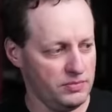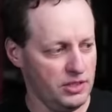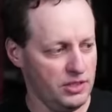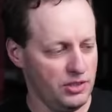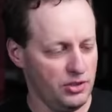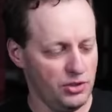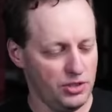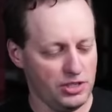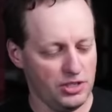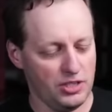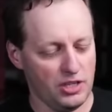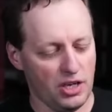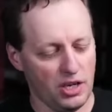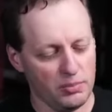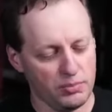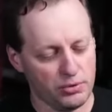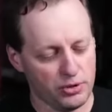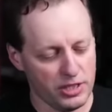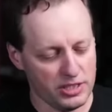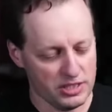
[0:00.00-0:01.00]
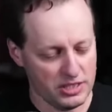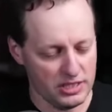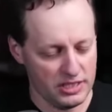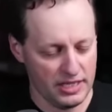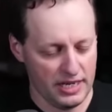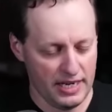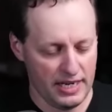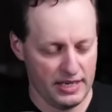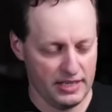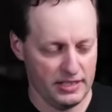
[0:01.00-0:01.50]
you can unpress it
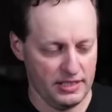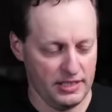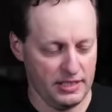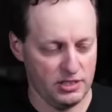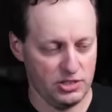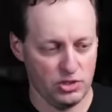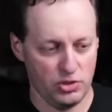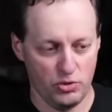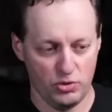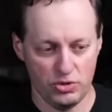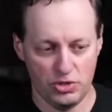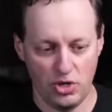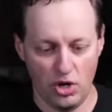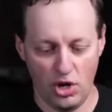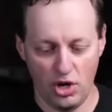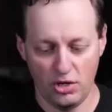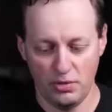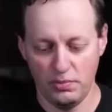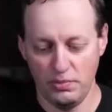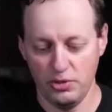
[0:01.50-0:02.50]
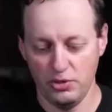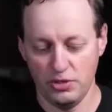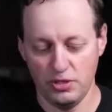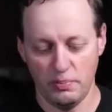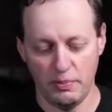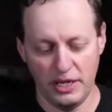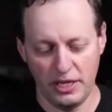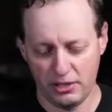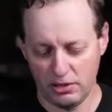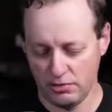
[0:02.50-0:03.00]
and it's going to unmute the
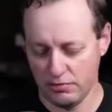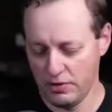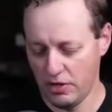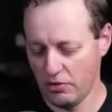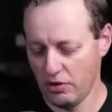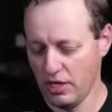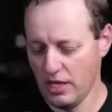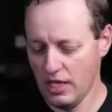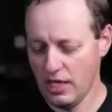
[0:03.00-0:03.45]
microphone.